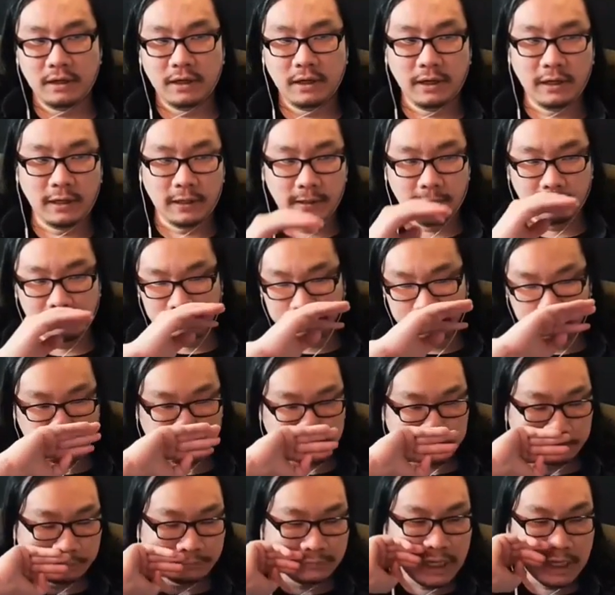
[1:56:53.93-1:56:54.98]
um,
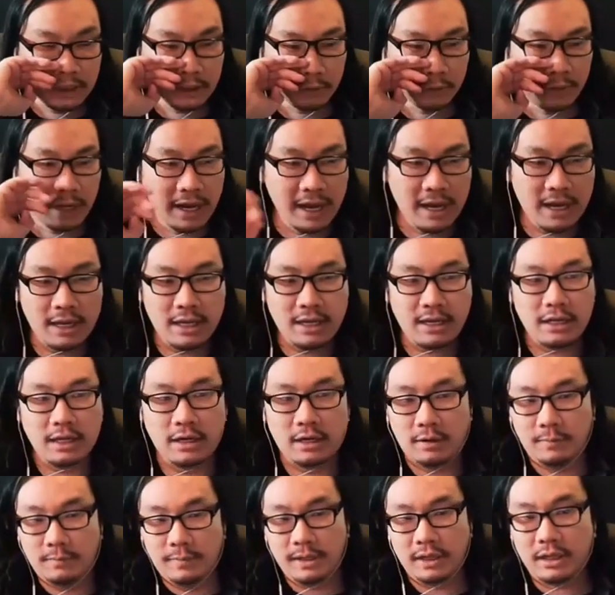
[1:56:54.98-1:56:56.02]
that's what I, you
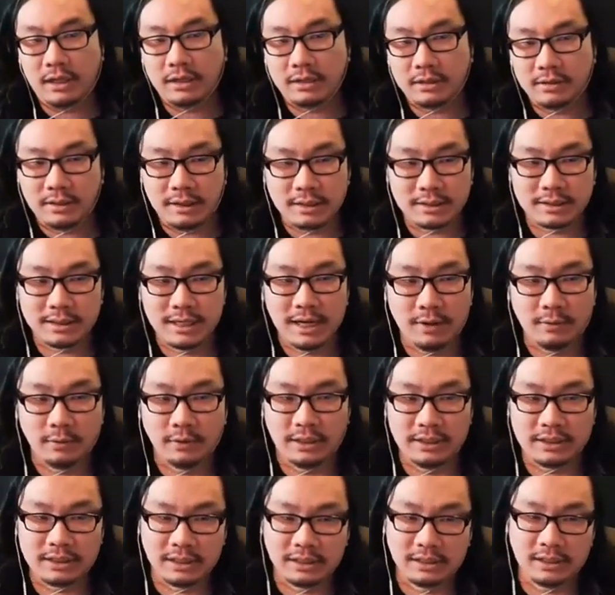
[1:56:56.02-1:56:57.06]
know, but it, it's not
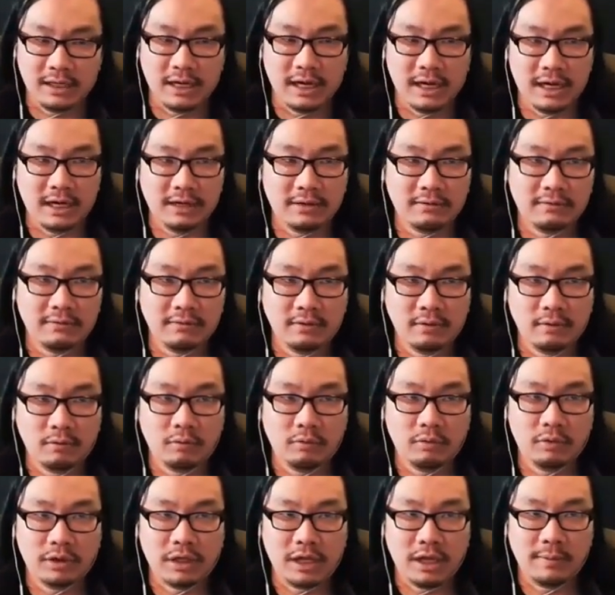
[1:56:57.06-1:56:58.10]
really something that I
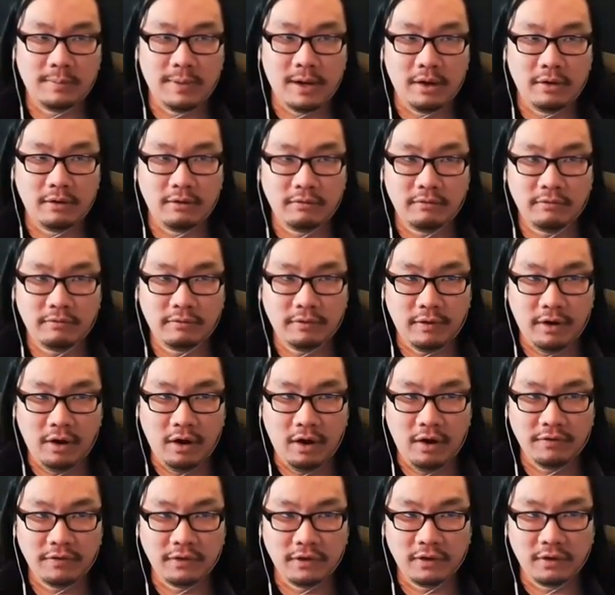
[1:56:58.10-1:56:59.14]
think about very
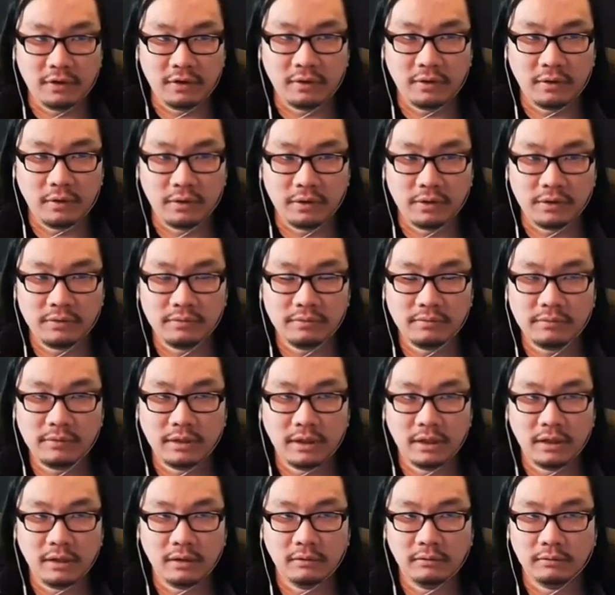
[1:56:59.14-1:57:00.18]
often or, or
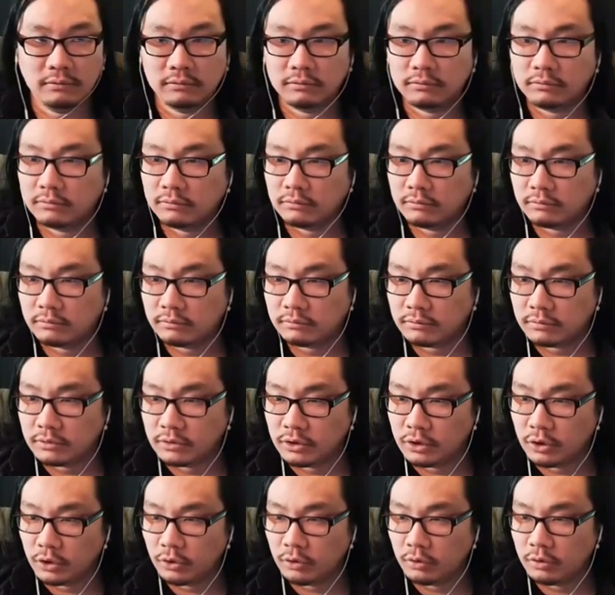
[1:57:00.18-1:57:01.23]
you know,
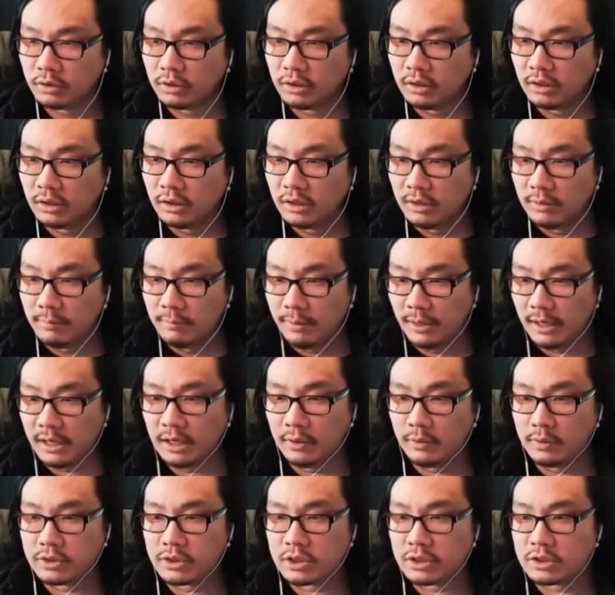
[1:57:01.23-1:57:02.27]
do. But it
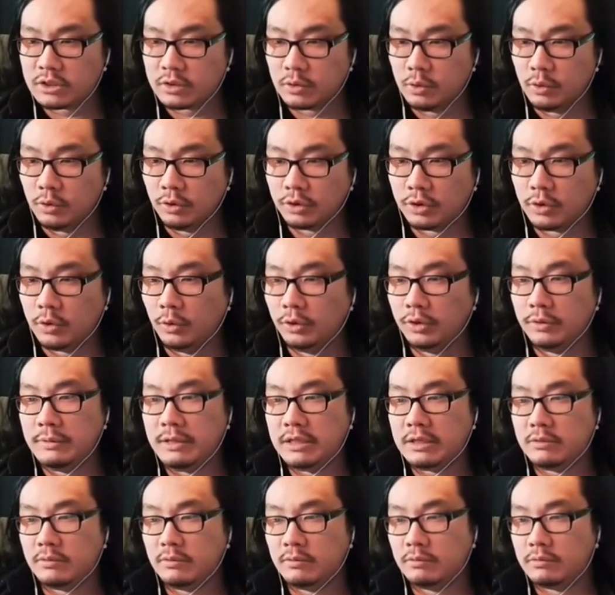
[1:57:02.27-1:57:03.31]
was just cool, cool to
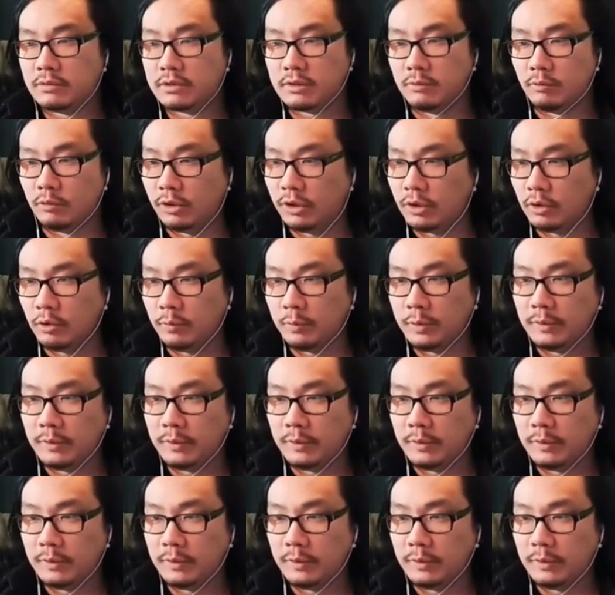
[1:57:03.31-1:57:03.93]
meet some really cool